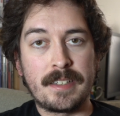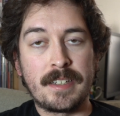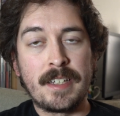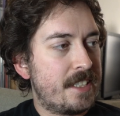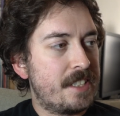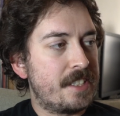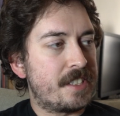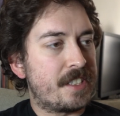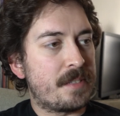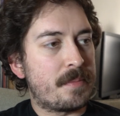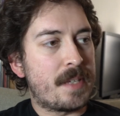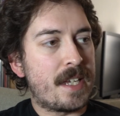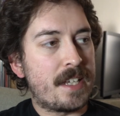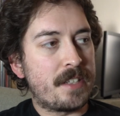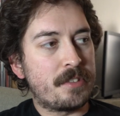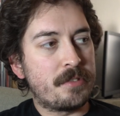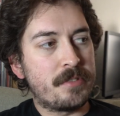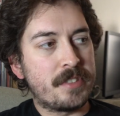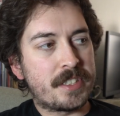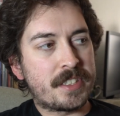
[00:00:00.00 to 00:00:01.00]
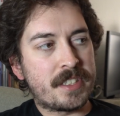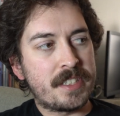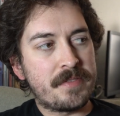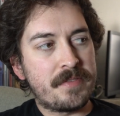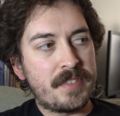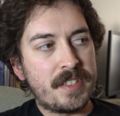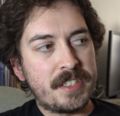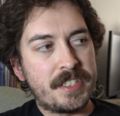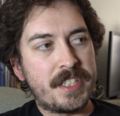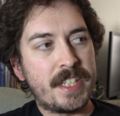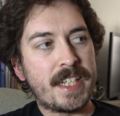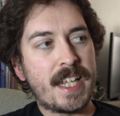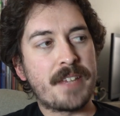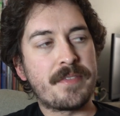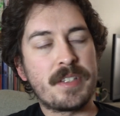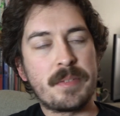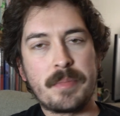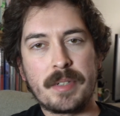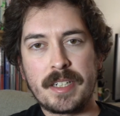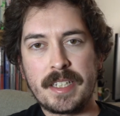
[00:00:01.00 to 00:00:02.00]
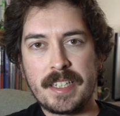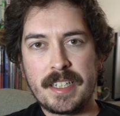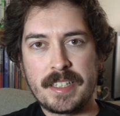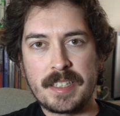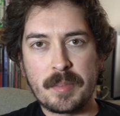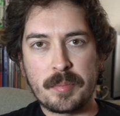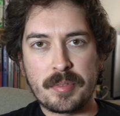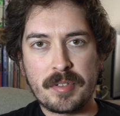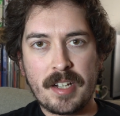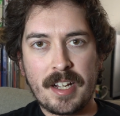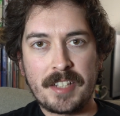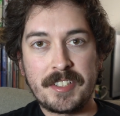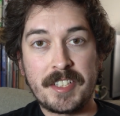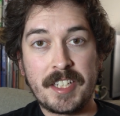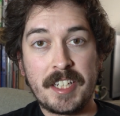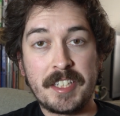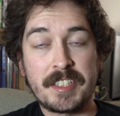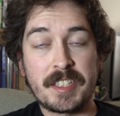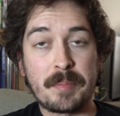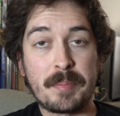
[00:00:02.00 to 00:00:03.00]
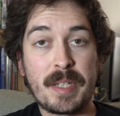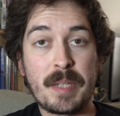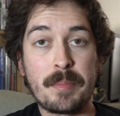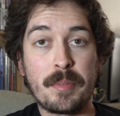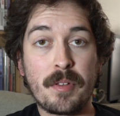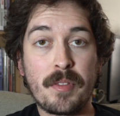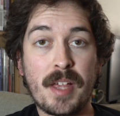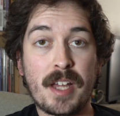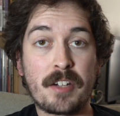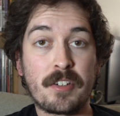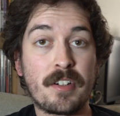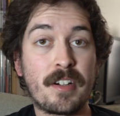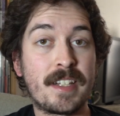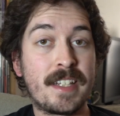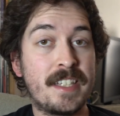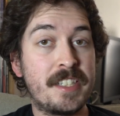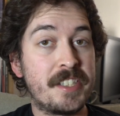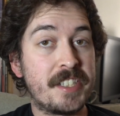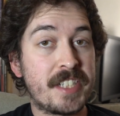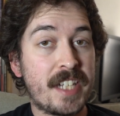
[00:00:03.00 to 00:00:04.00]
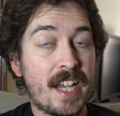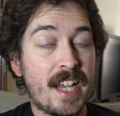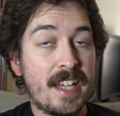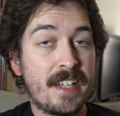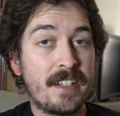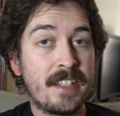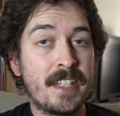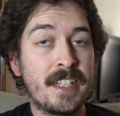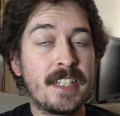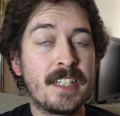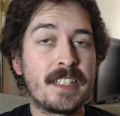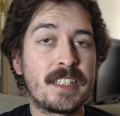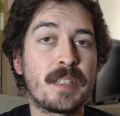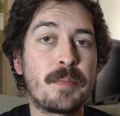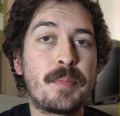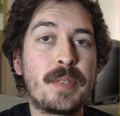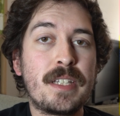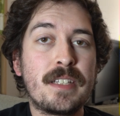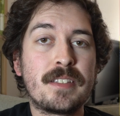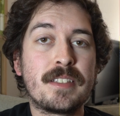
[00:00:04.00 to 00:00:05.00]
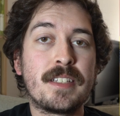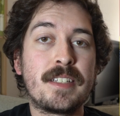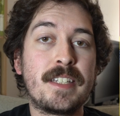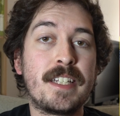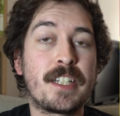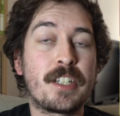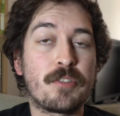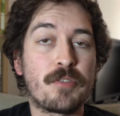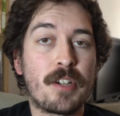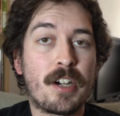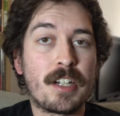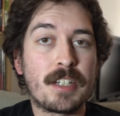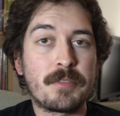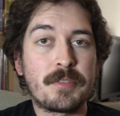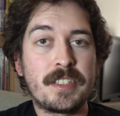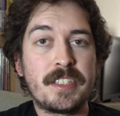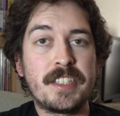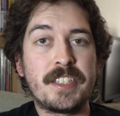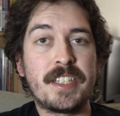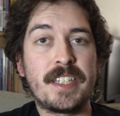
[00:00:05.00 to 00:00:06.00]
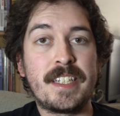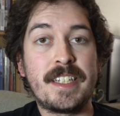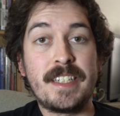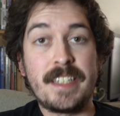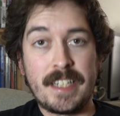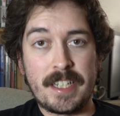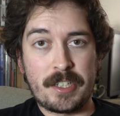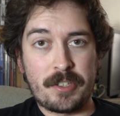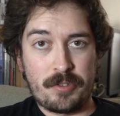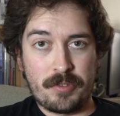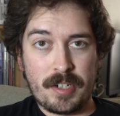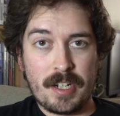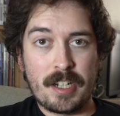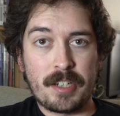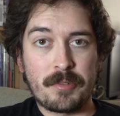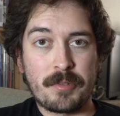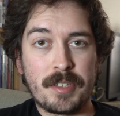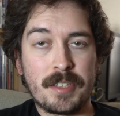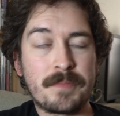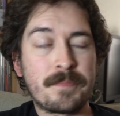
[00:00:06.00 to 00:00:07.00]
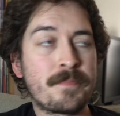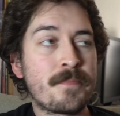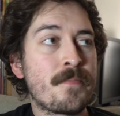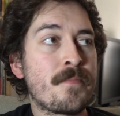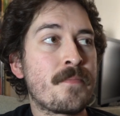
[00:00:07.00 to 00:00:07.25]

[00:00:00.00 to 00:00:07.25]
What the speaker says: He is a man who is convincing everybody in the process, the people that are on his side, the Nicaraguans in Nicaragua,